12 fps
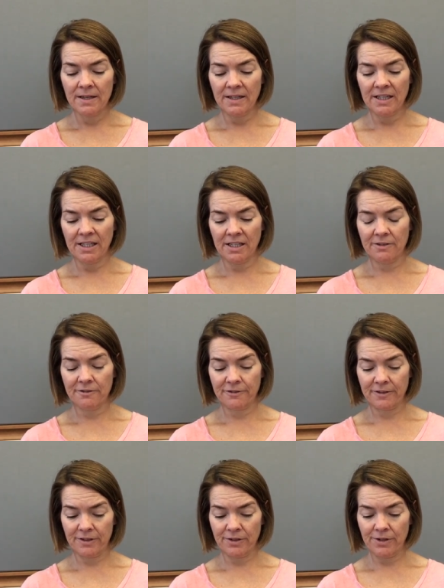Niamh,
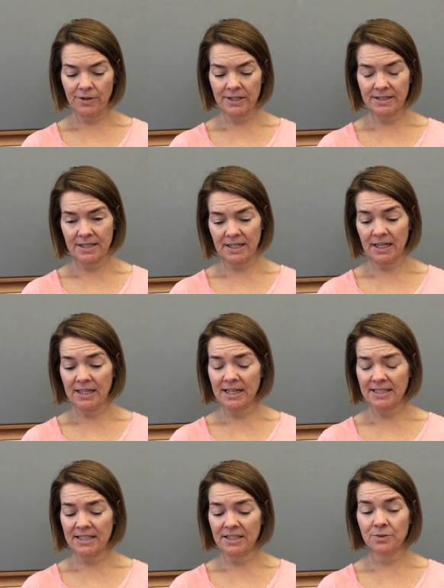New York City,
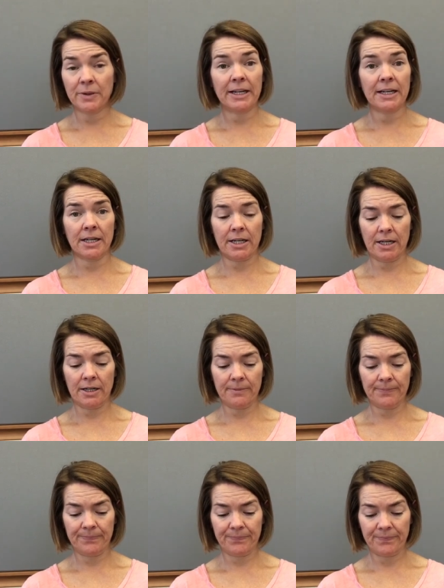1929.
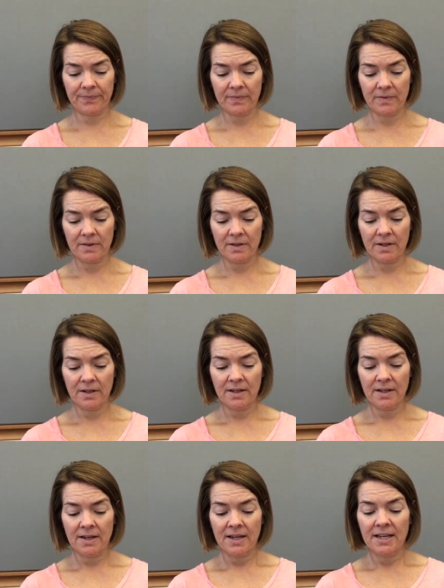
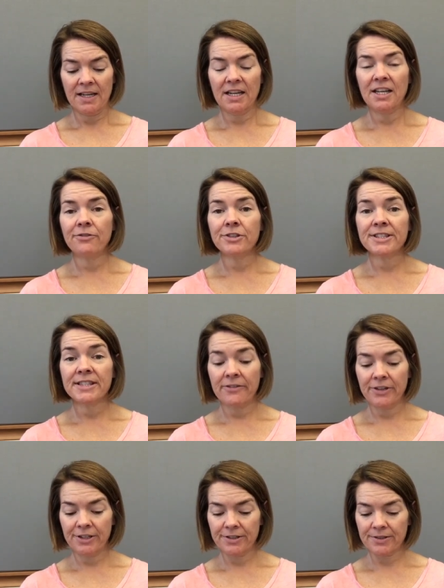Niamh was
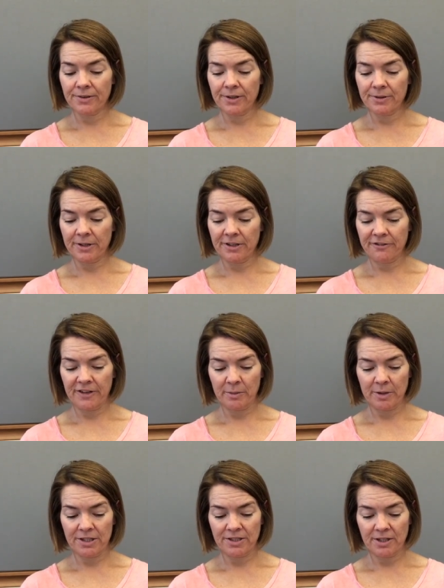seven years old when her
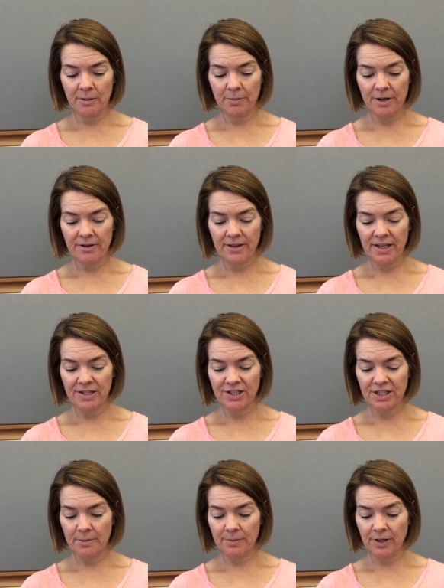family took a berth on a
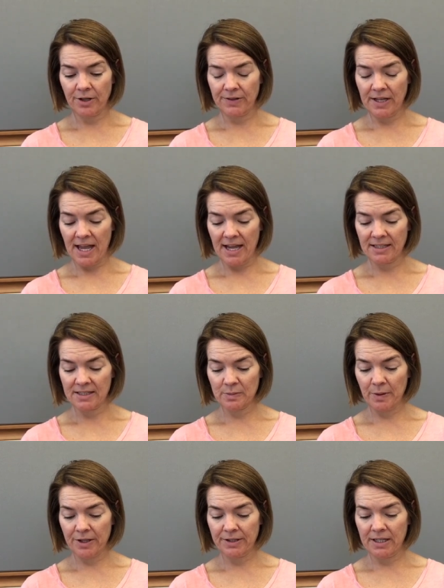ship called the Agnes
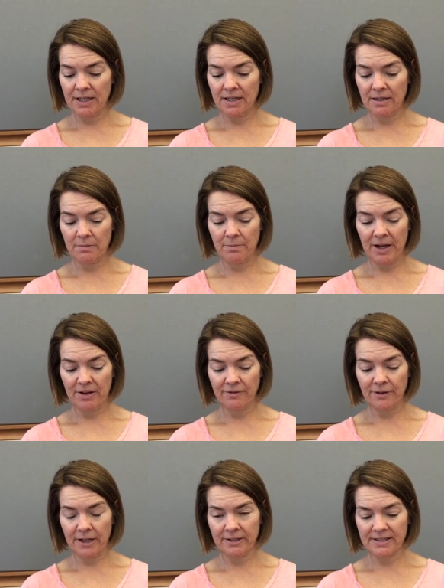Pauline, bound
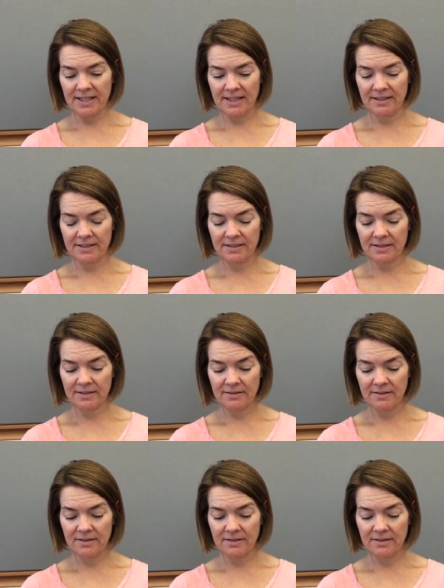for Ellis Island.